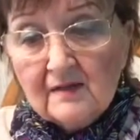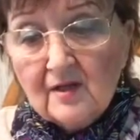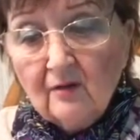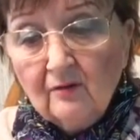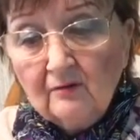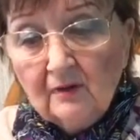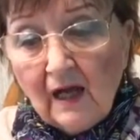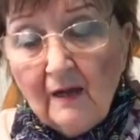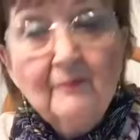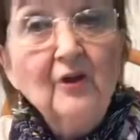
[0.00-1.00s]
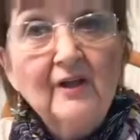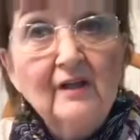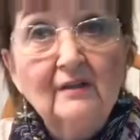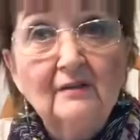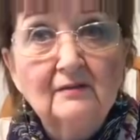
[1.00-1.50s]
So I'm going
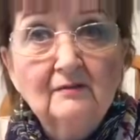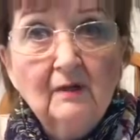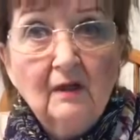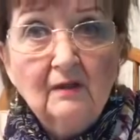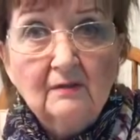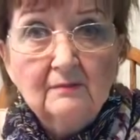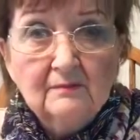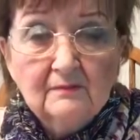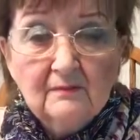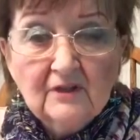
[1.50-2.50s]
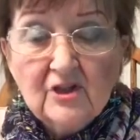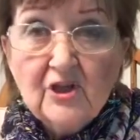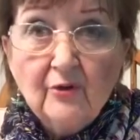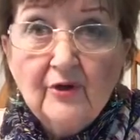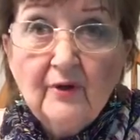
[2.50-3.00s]
to
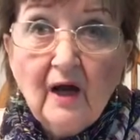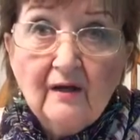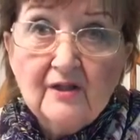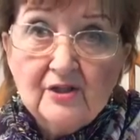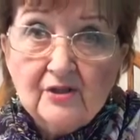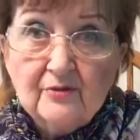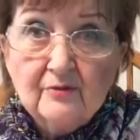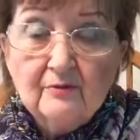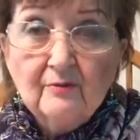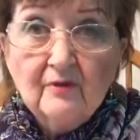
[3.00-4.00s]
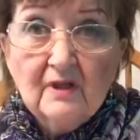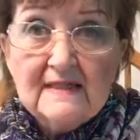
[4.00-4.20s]
show you how to do